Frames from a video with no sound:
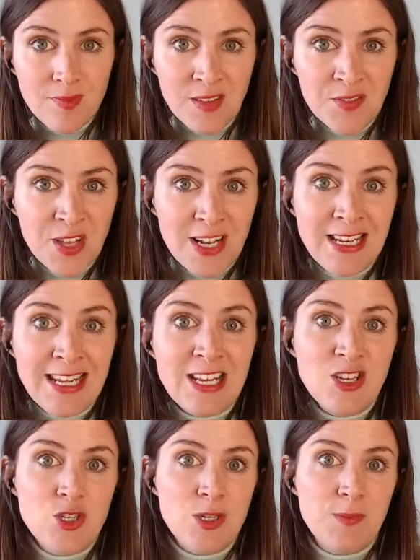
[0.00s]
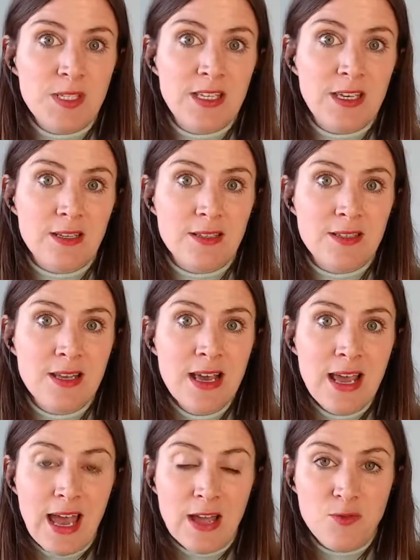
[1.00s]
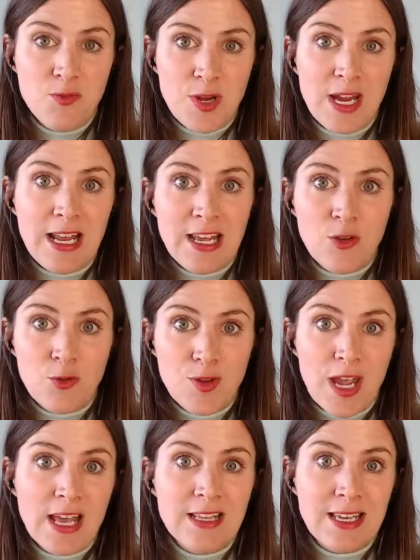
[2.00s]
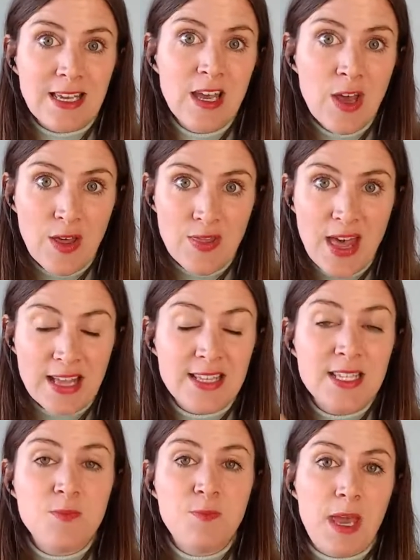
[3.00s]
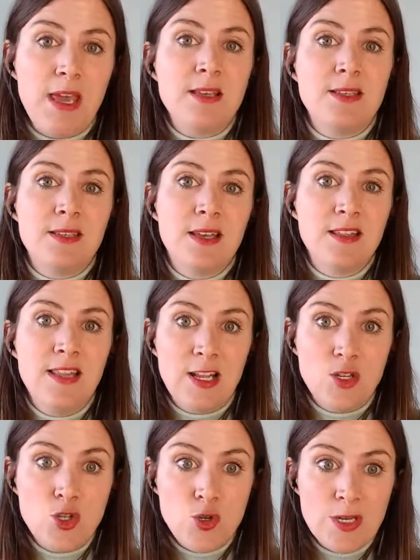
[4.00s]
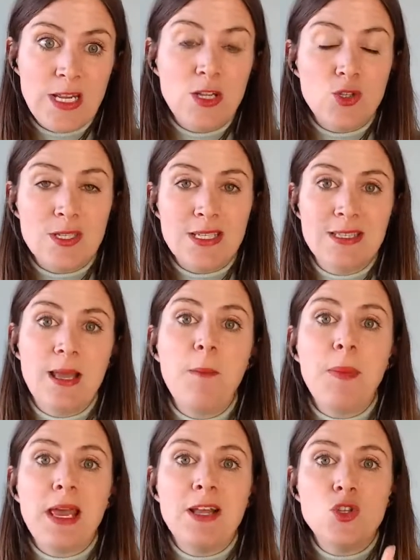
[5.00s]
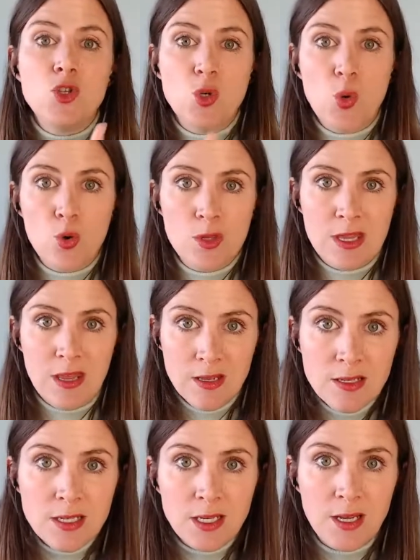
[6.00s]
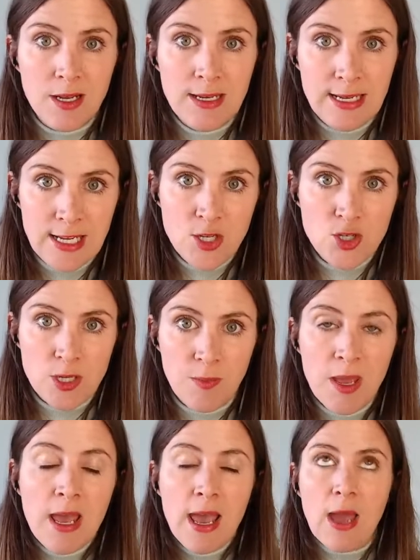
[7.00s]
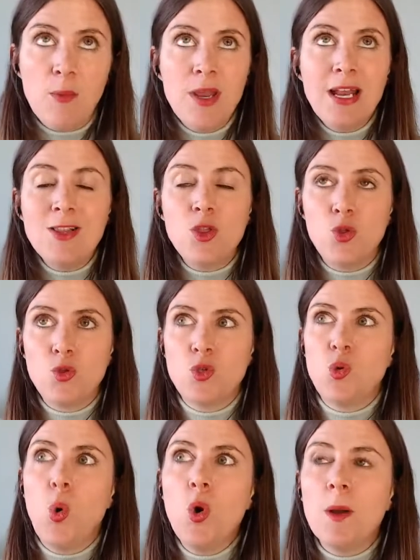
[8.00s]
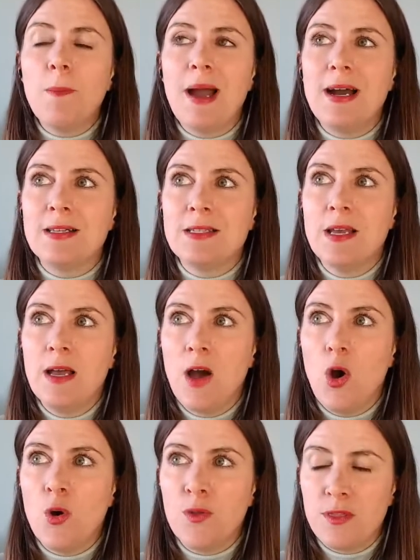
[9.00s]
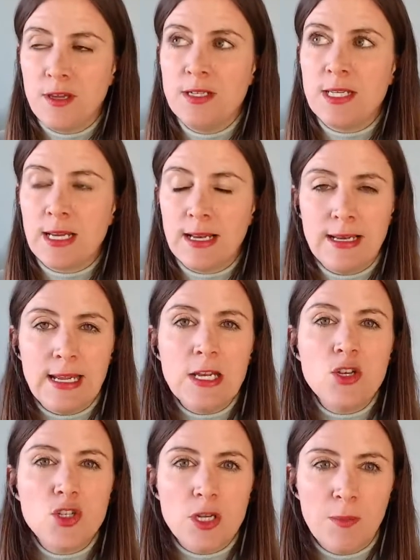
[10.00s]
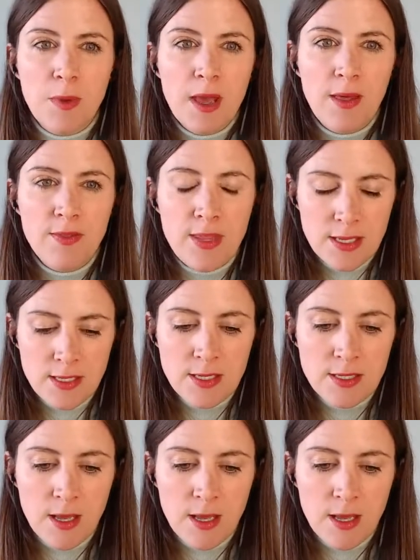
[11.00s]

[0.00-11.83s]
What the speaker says: the leadership skills and really creating that space that you need to step into your authentic leadership. And when I talk about authentic leadership, this is